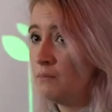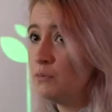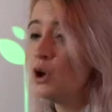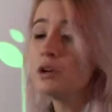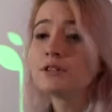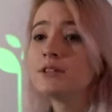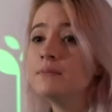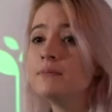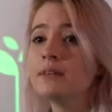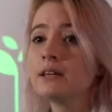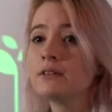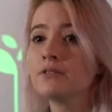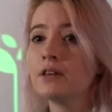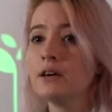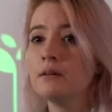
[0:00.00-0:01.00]
Not
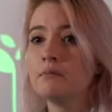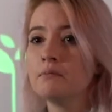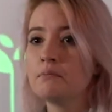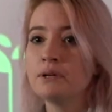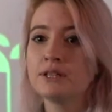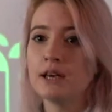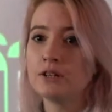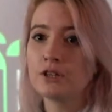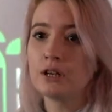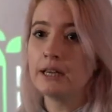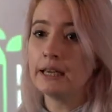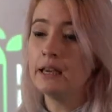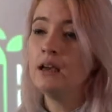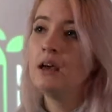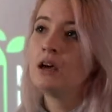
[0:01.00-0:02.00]
something that
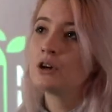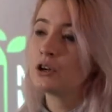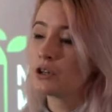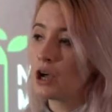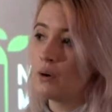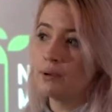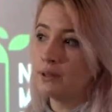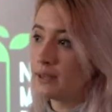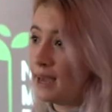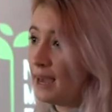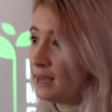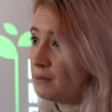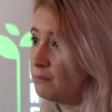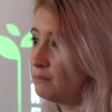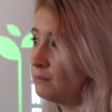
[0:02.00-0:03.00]
potentially could go in the
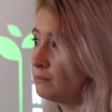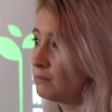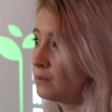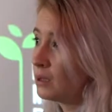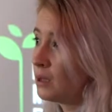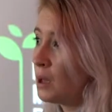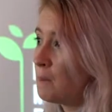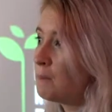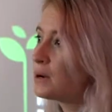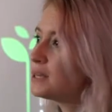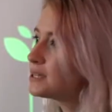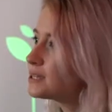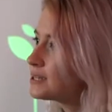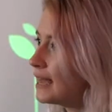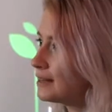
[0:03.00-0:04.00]
game, but
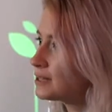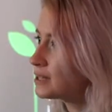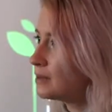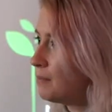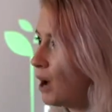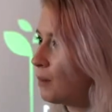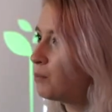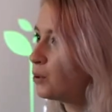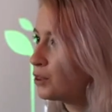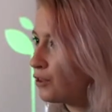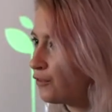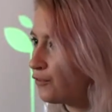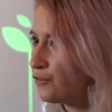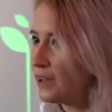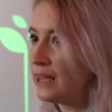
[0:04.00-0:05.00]
it sets them up with
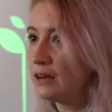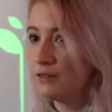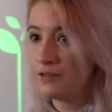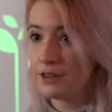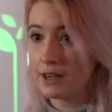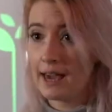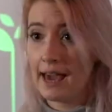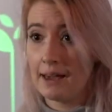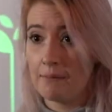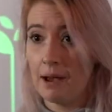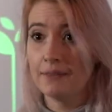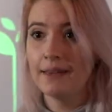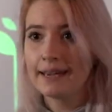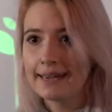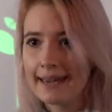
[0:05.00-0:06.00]
the feel of the game,
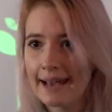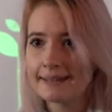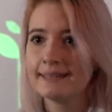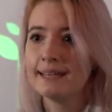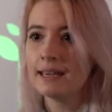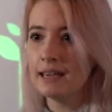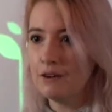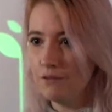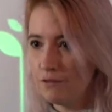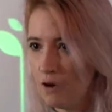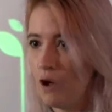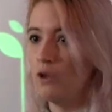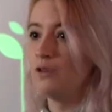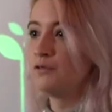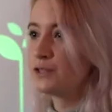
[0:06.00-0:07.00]
and they're getting
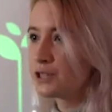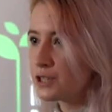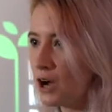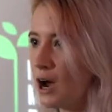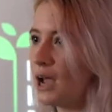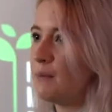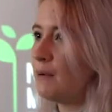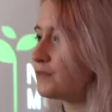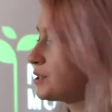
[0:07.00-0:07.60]
involved time